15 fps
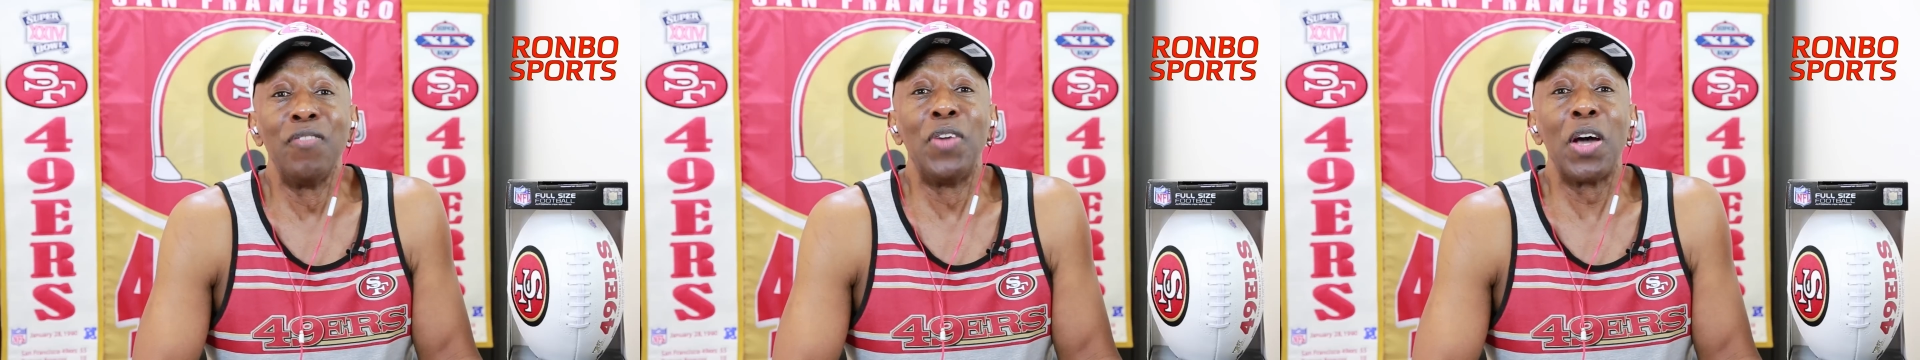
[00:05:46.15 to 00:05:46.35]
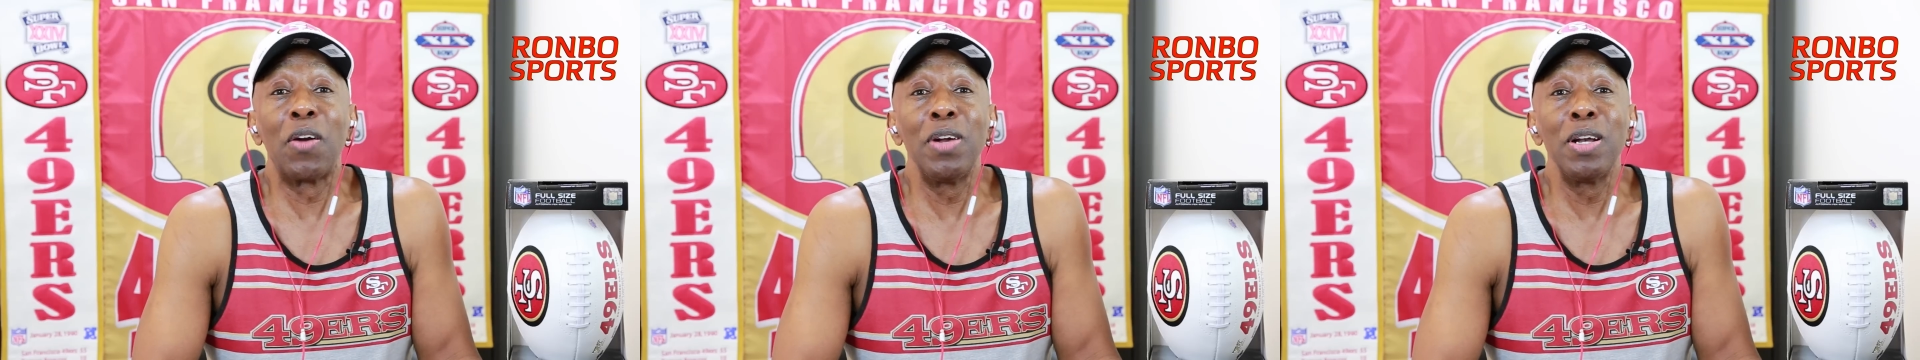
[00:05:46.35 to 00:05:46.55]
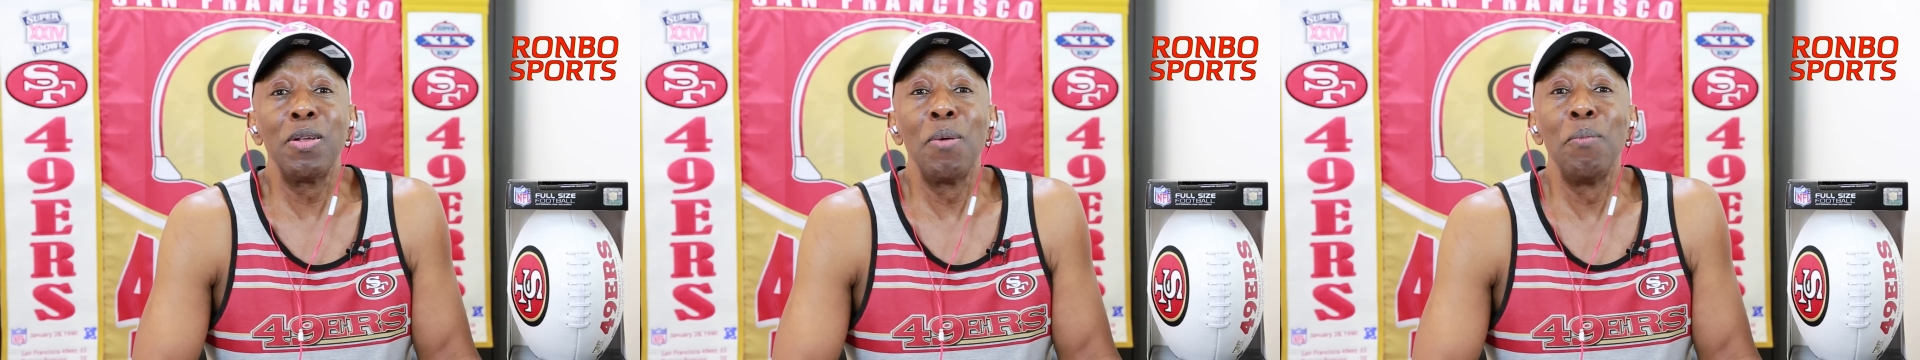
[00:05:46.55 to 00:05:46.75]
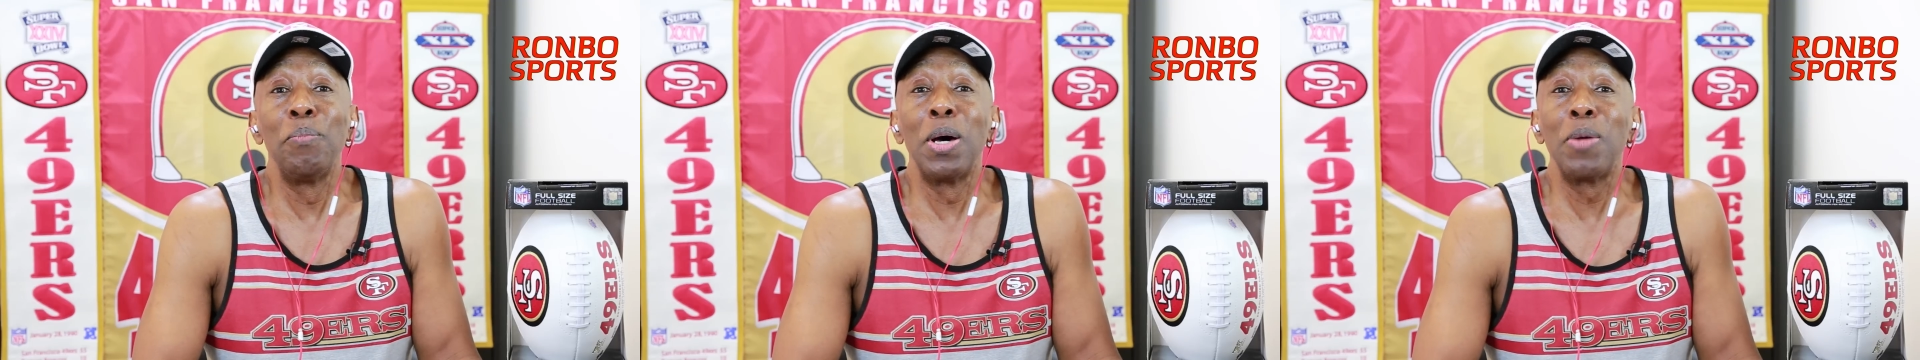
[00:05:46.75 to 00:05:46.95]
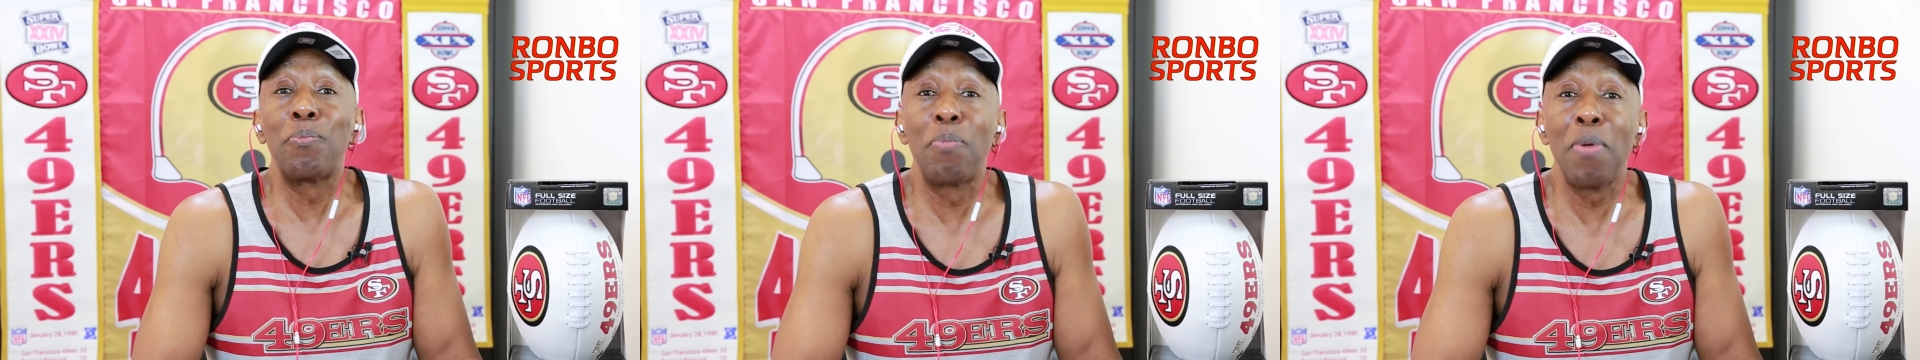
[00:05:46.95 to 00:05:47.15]
veteran,
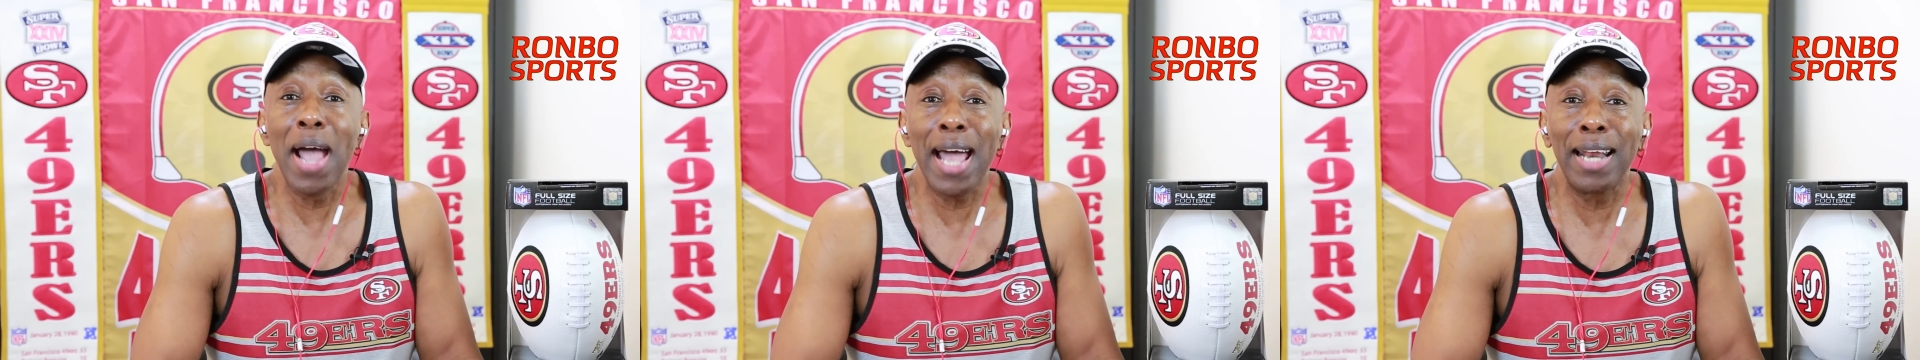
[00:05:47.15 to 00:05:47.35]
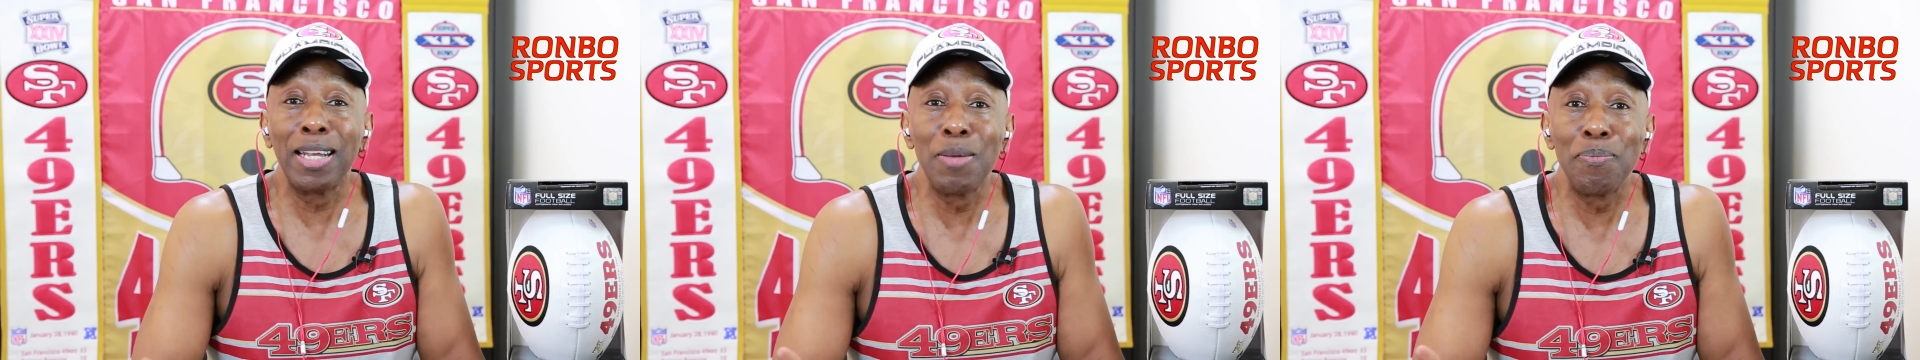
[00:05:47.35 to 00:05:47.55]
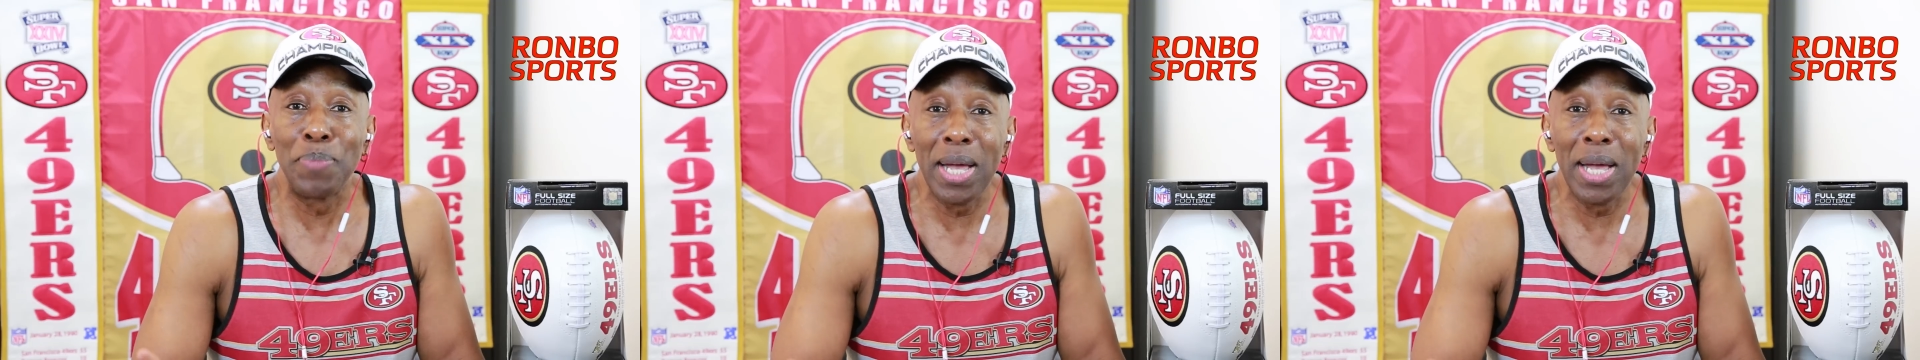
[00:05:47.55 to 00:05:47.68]
but Bradley